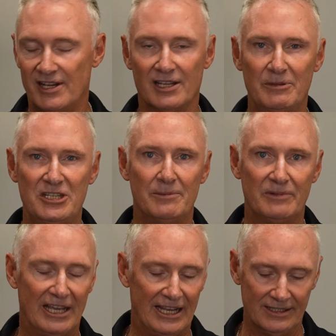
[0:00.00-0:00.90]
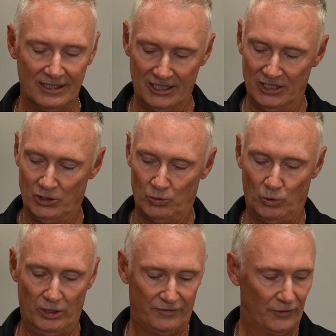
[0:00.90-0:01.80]
aluminium can
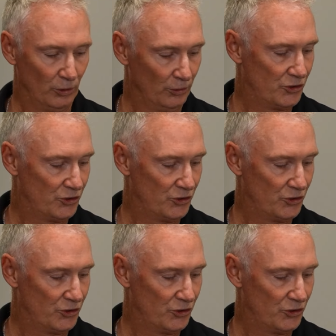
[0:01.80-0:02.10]
with a full